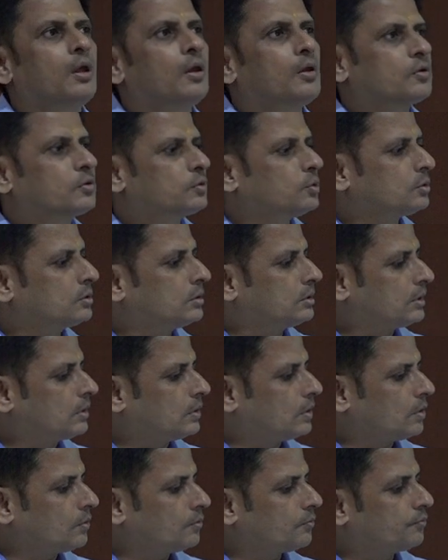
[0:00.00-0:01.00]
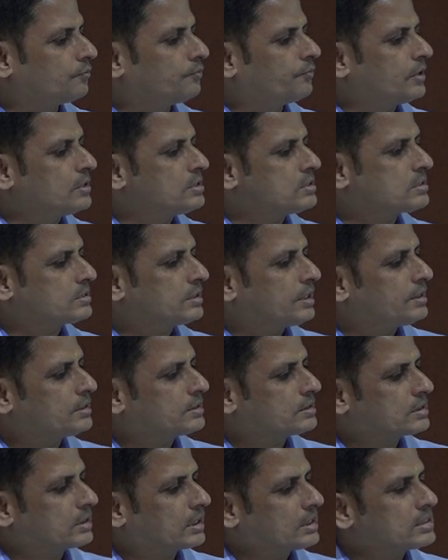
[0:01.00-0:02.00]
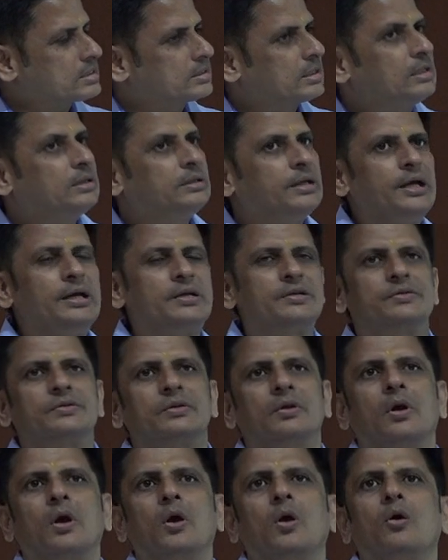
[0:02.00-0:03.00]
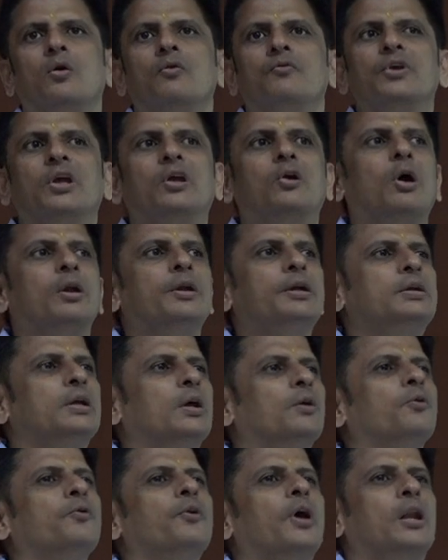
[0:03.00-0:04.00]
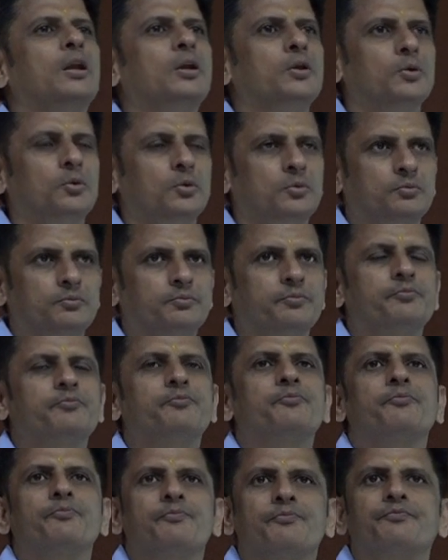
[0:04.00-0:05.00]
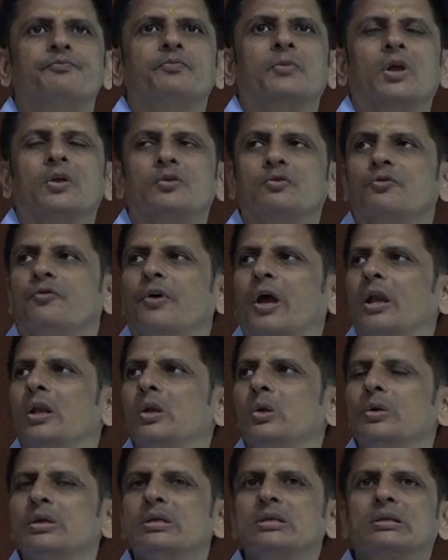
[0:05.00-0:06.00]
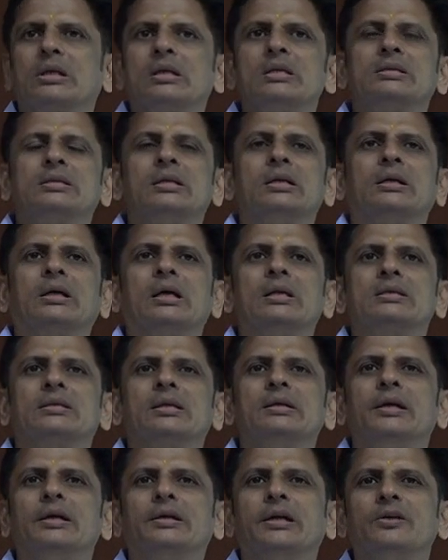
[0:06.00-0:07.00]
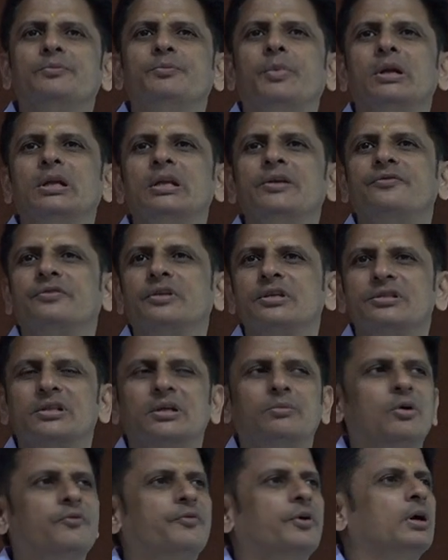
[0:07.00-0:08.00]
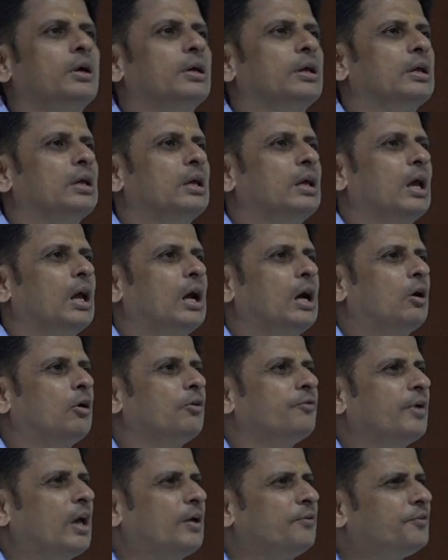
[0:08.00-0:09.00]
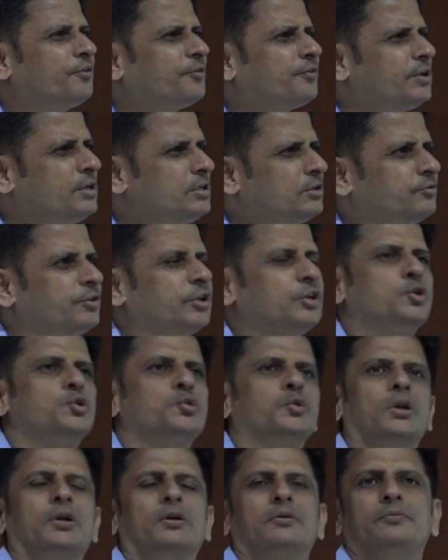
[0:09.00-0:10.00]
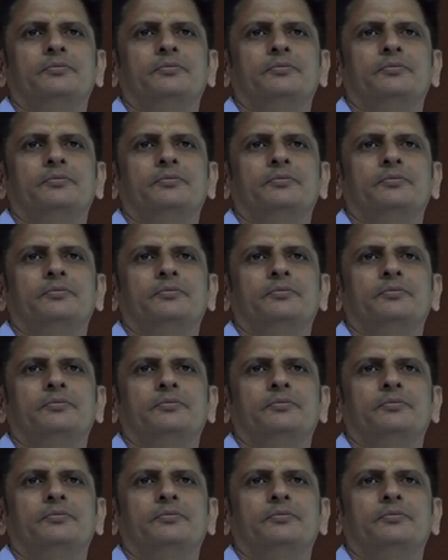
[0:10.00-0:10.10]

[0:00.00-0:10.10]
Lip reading: So once it consolidates, we call it value. So value is consolidated belief system of every individual,